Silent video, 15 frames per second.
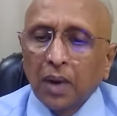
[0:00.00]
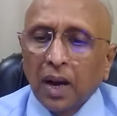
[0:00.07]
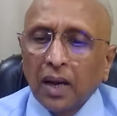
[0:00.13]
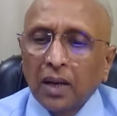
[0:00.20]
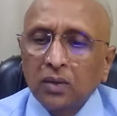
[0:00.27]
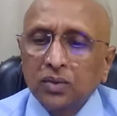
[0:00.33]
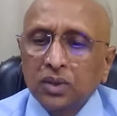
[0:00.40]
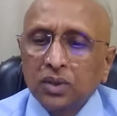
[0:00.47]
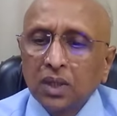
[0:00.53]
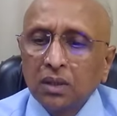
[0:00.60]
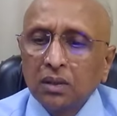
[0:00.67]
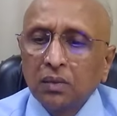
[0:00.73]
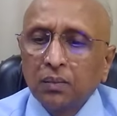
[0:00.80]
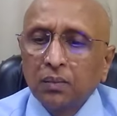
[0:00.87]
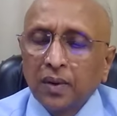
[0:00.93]
I have
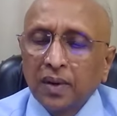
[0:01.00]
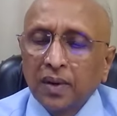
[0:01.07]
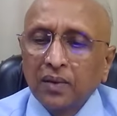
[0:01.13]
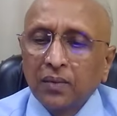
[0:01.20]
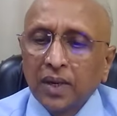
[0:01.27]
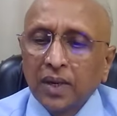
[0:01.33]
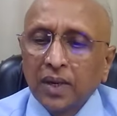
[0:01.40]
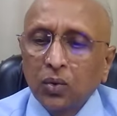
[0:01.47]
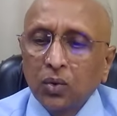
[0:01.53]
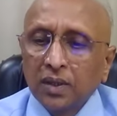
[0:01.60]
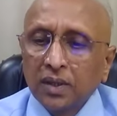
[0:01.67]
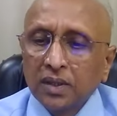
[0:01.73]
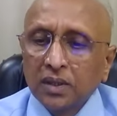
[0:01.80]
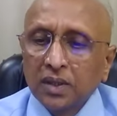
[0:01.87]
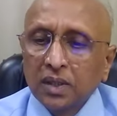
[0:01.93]
seen very, very
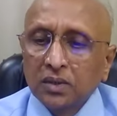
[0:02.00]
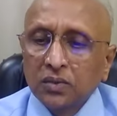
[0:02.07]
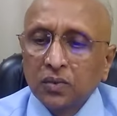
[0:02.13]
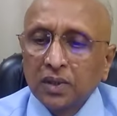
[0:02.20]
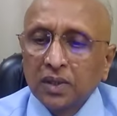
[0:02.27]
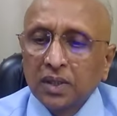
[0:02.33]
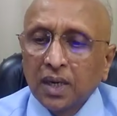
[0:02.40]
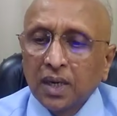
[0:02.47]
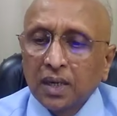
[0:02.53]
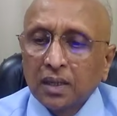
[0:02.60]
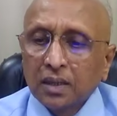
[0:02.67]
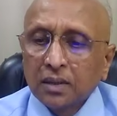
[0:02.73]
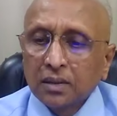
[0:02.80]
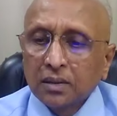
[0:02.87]
good results with that.